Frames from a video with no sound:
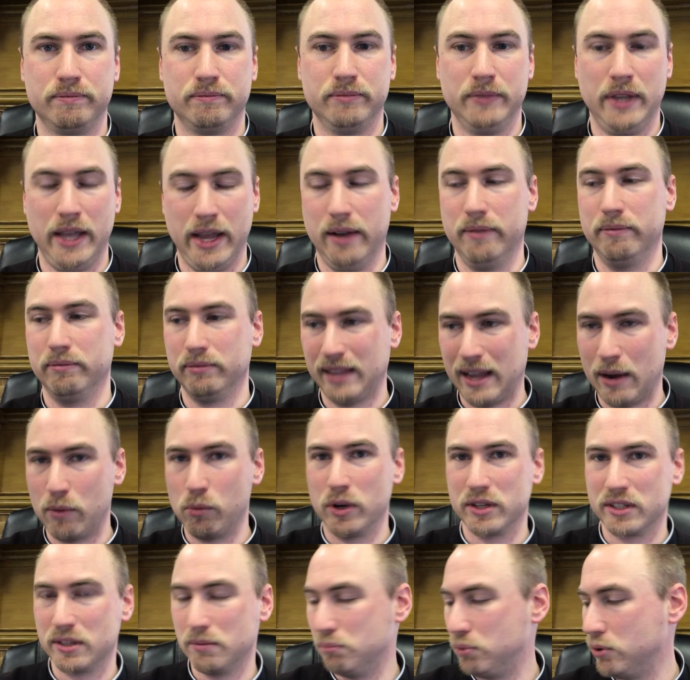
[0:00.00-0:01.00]
Yeah, that
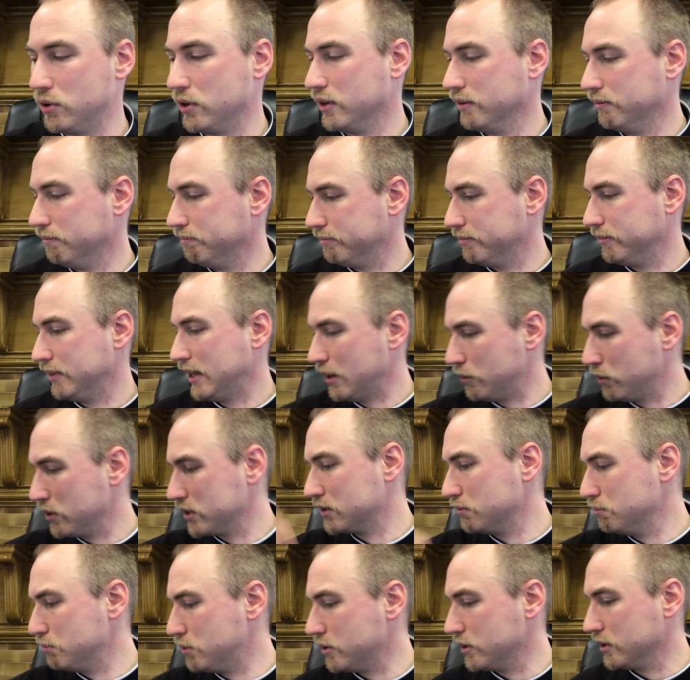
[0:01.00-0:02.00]
was important. That
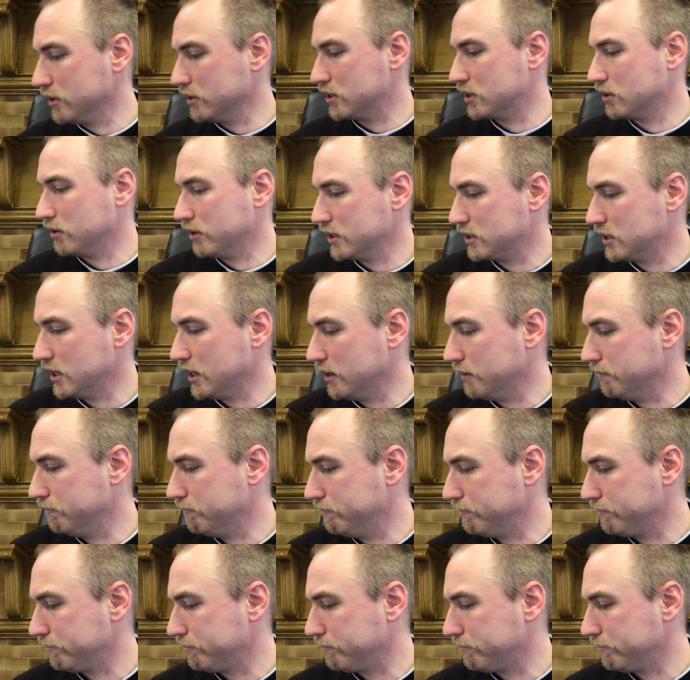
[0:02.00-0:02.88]
was important, so I said it.